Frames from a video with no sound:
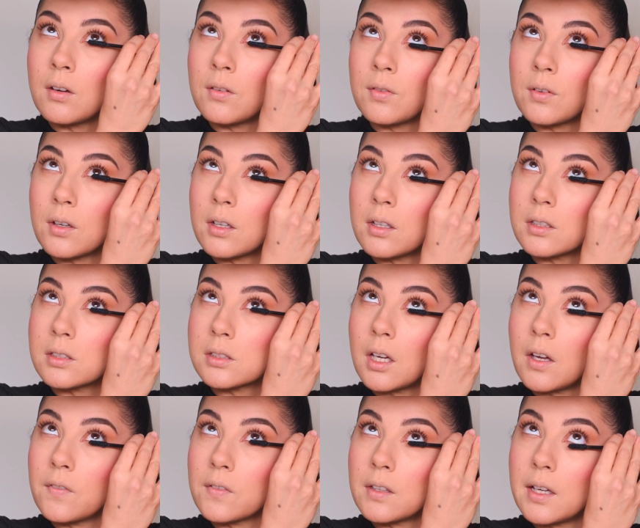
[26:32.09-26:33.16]
For
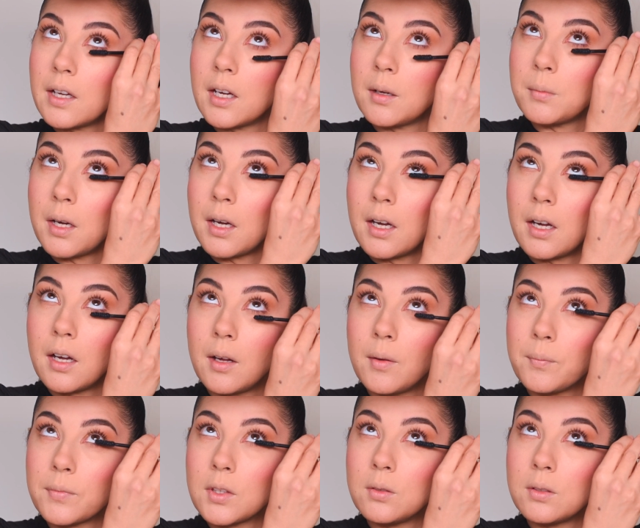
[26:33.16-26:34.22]
soft glam,
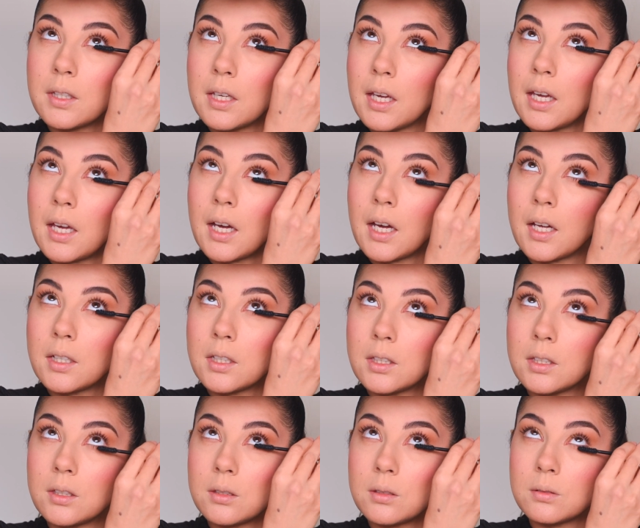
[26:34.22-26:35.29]
you can
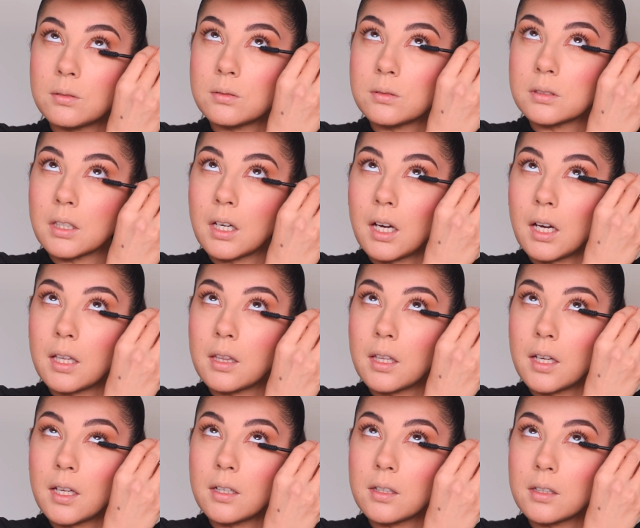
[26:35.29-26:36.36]
use
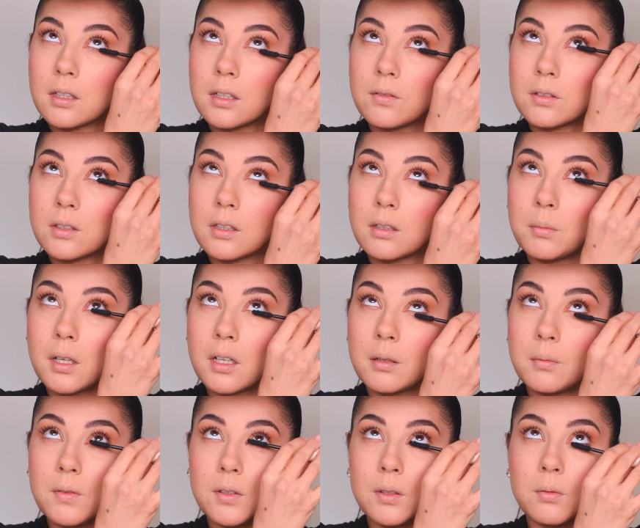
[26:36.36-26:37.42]
eyeliner to the bottom
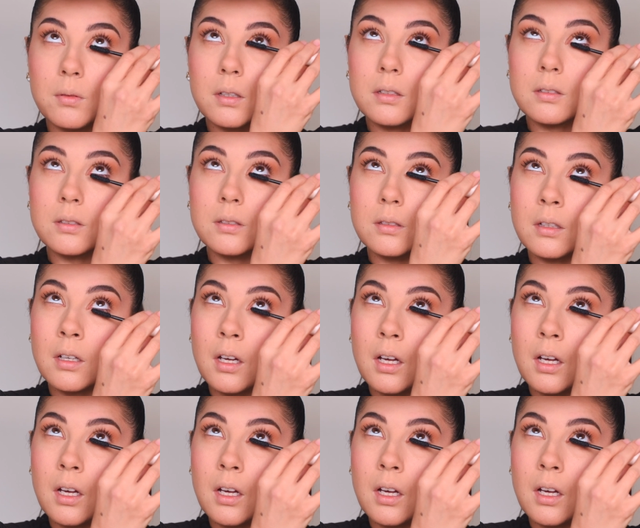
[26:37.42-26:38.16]
if you want to.